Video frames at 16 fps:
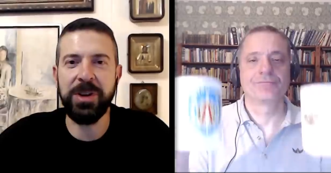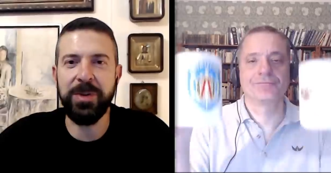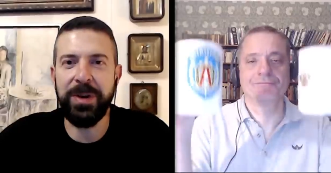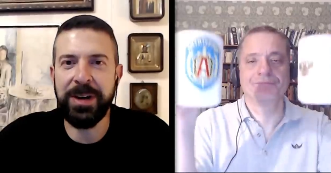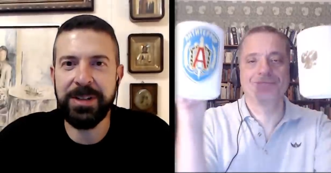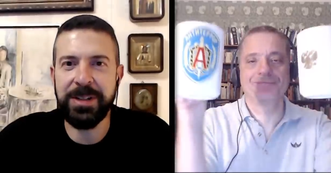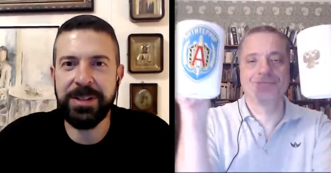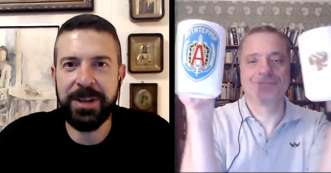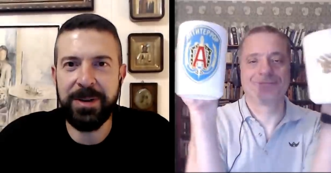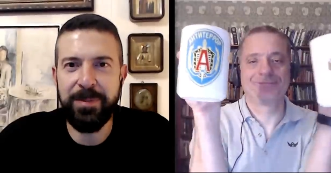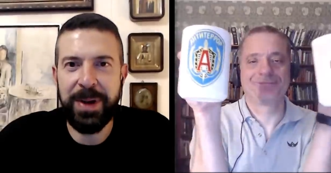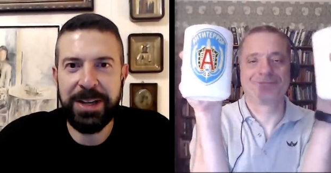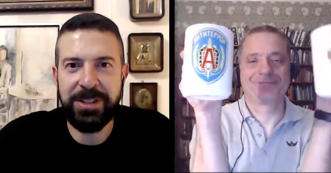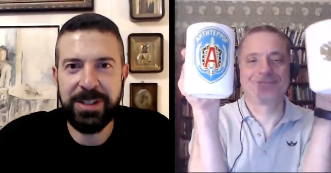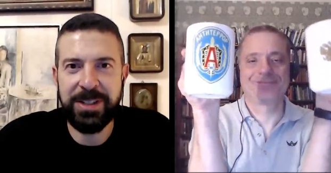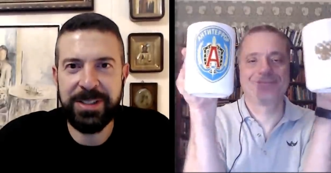Speaker 1: magic
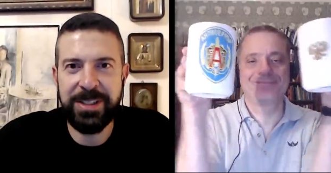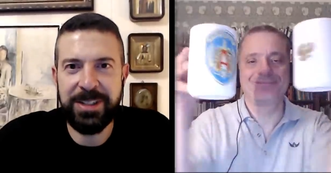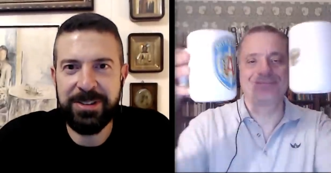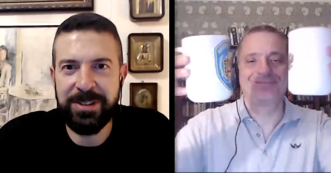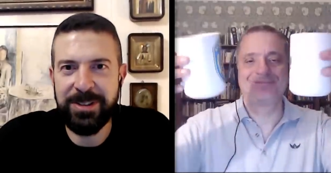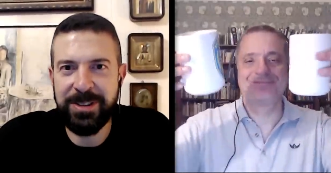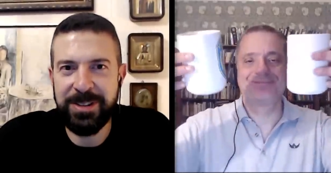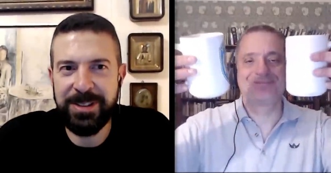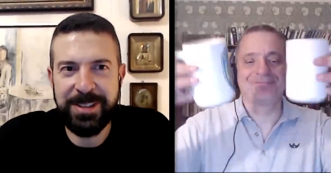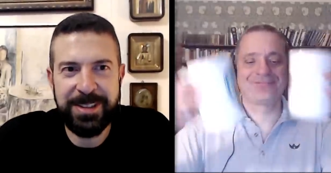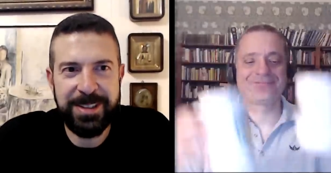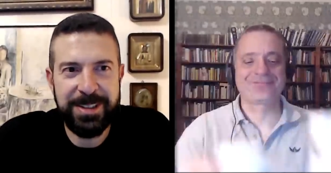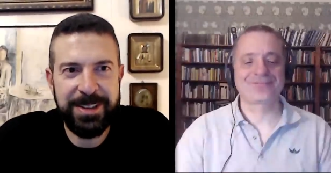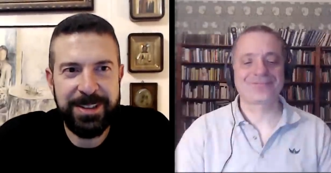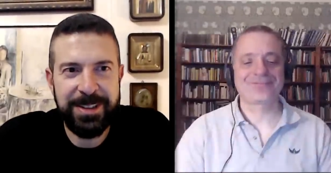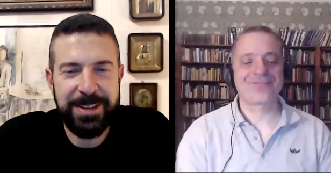t-shirts.
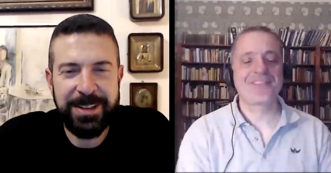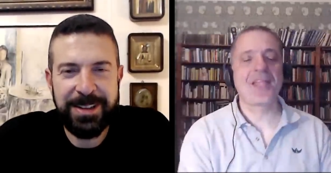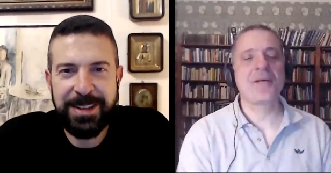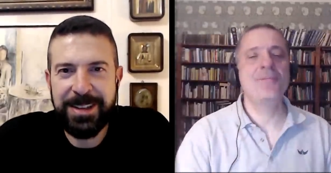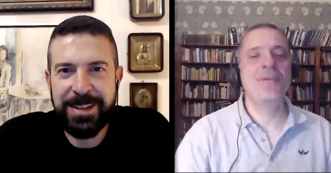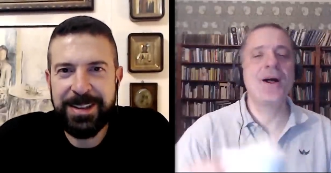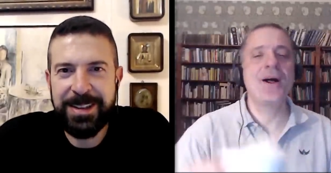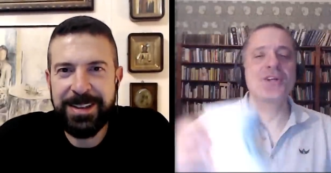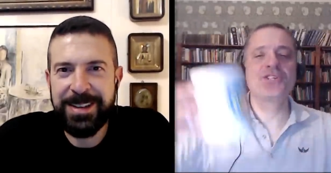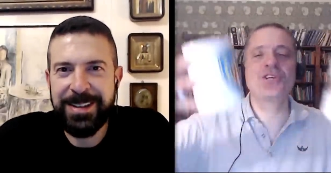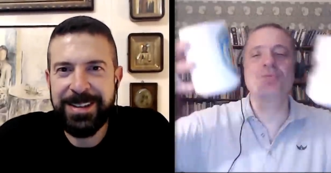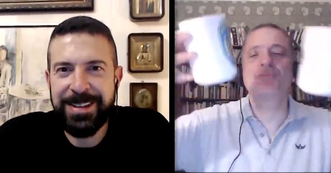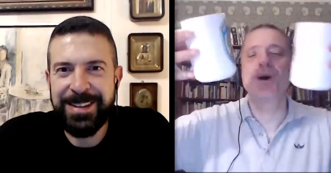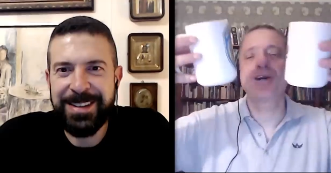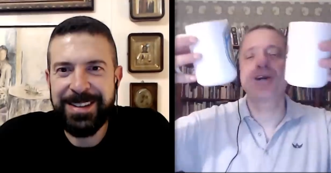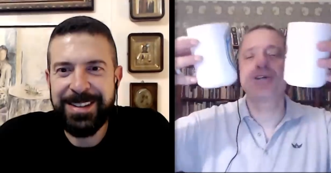
Speaker 2: Magic
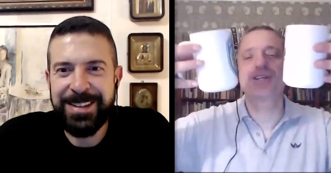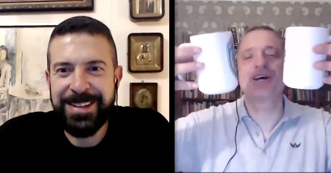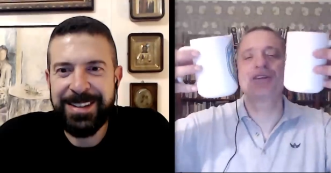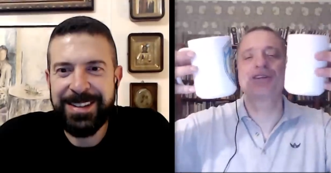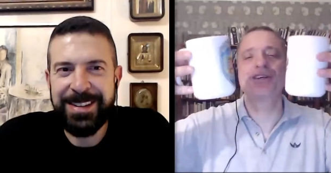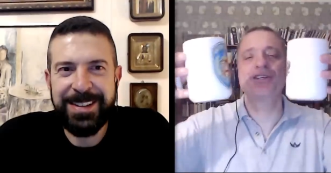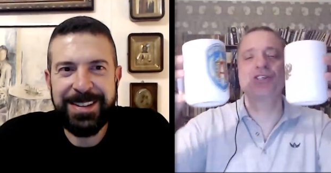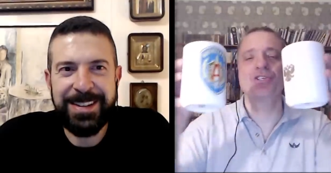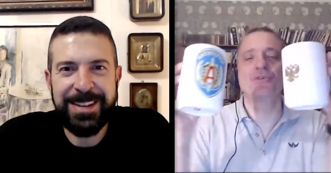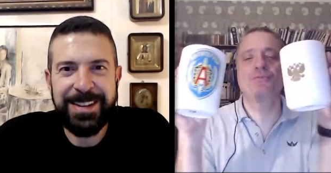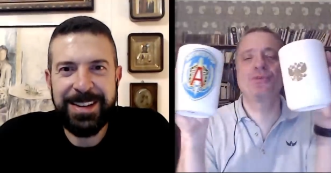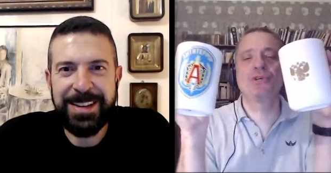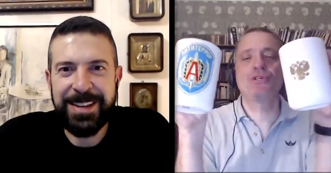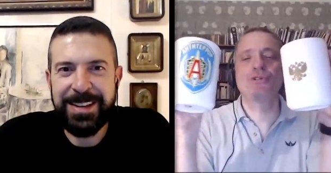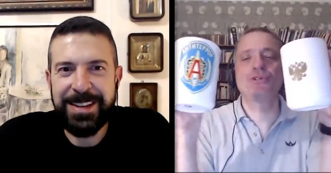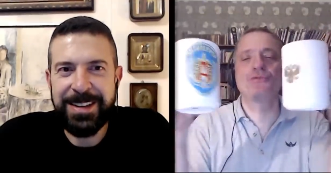mugs like these two
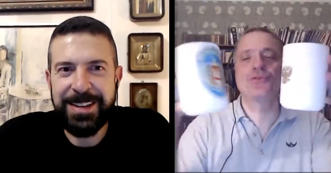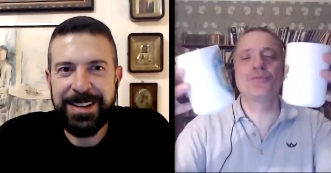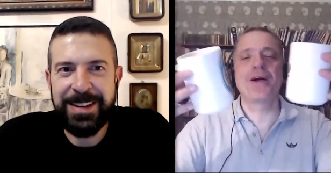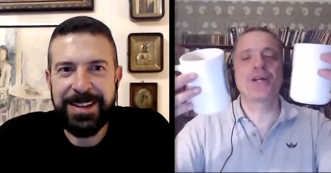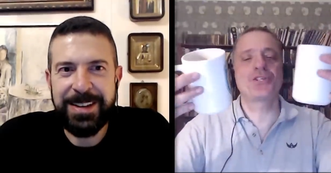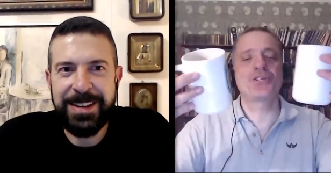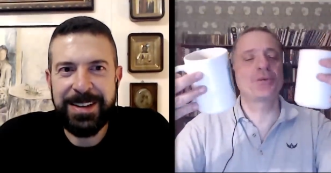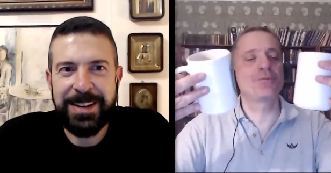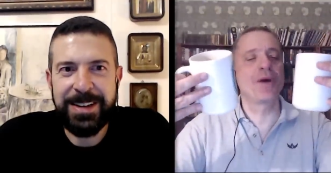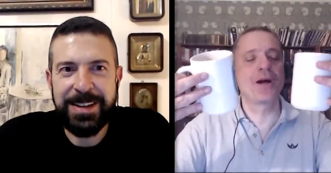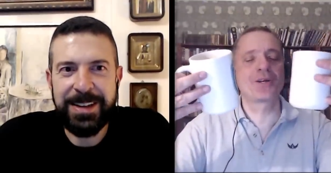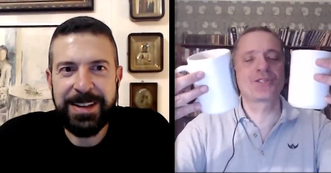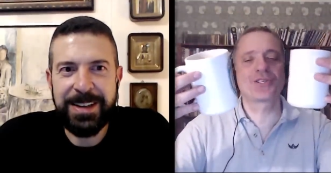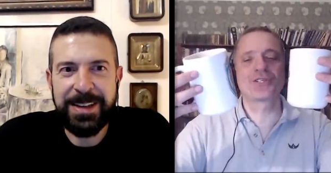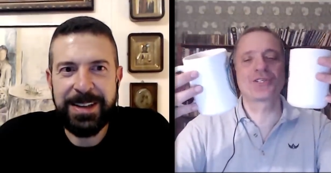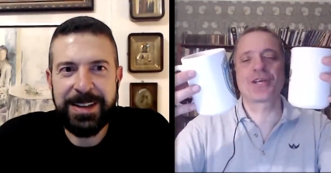beautiful magic mugs
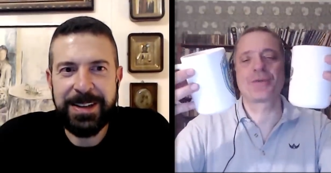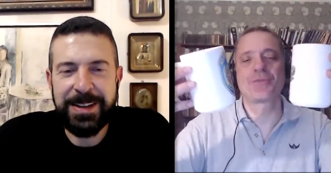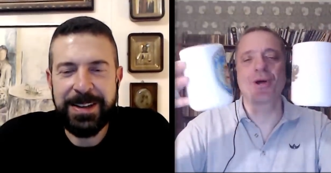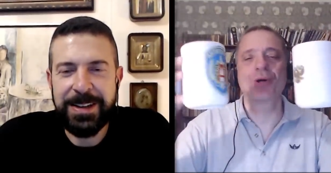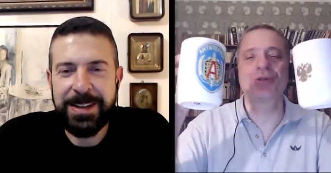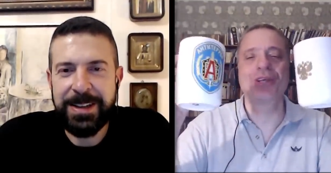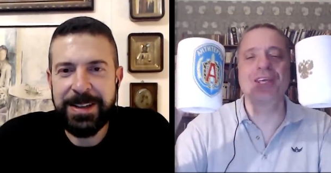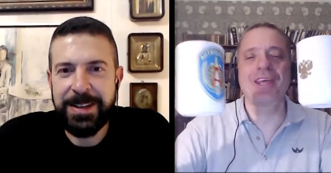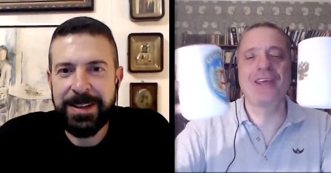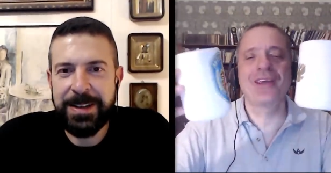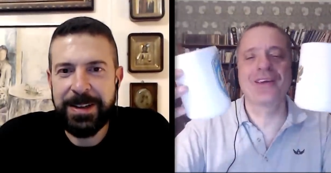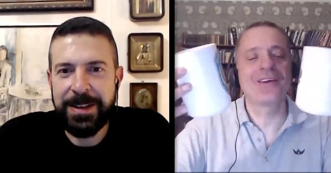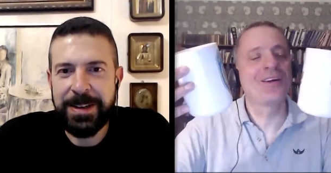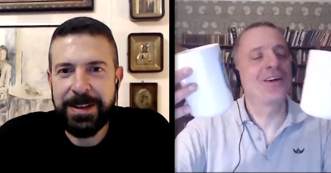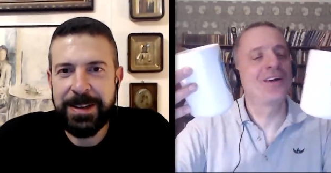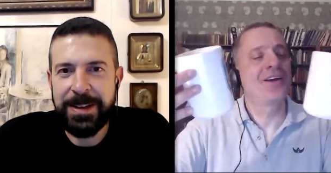that I'm holding
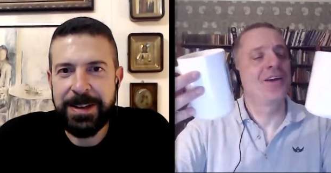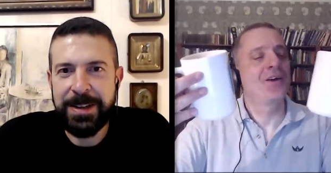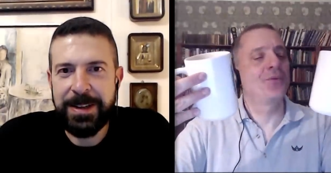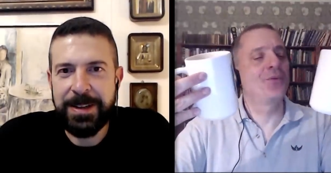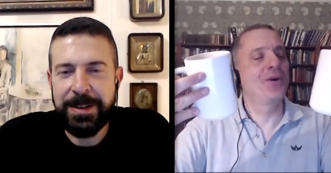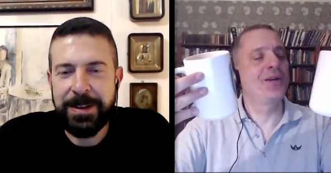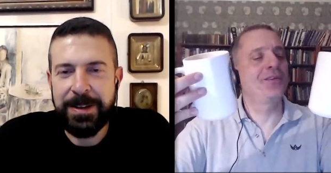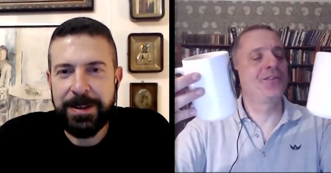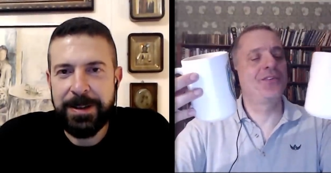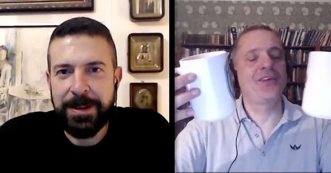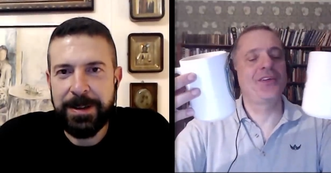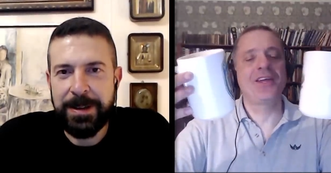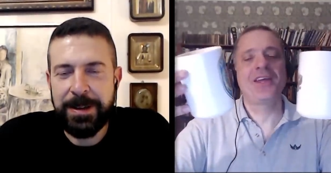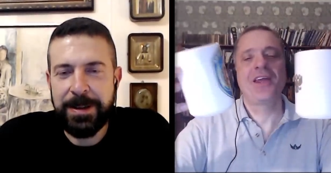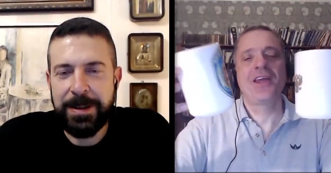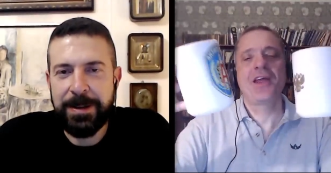here, with
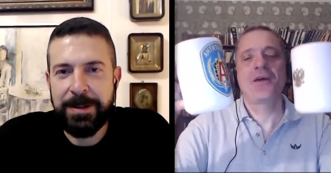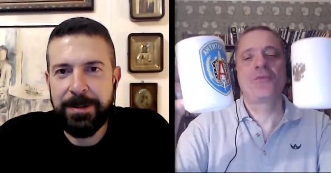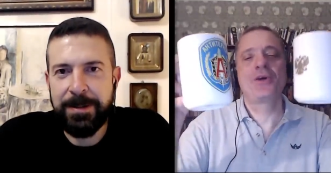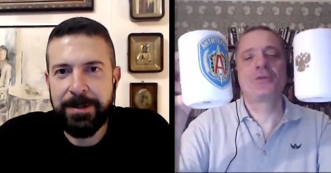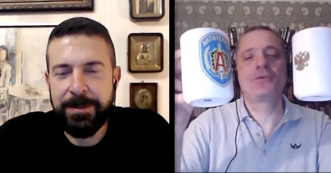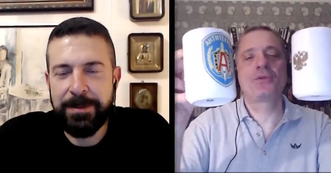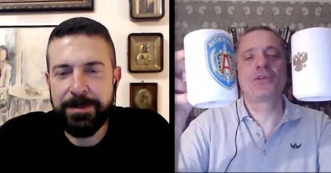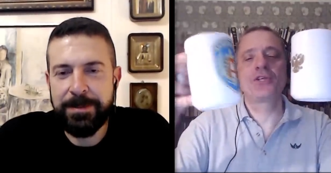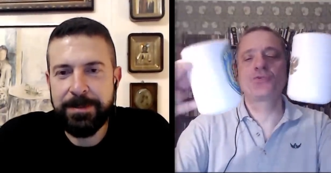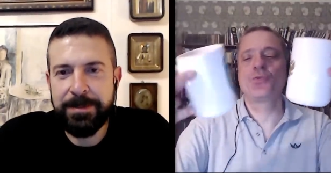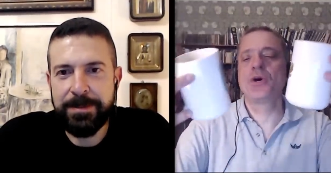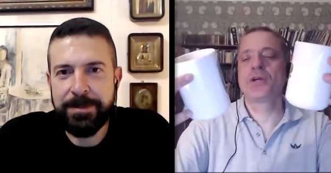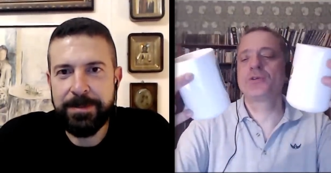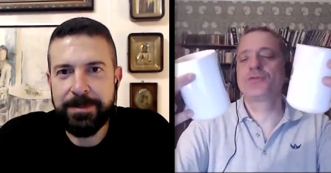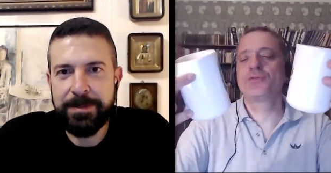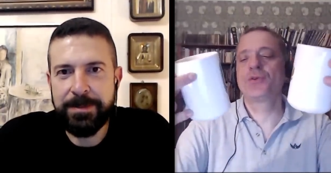these
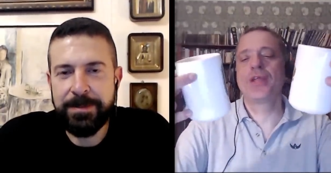wonderful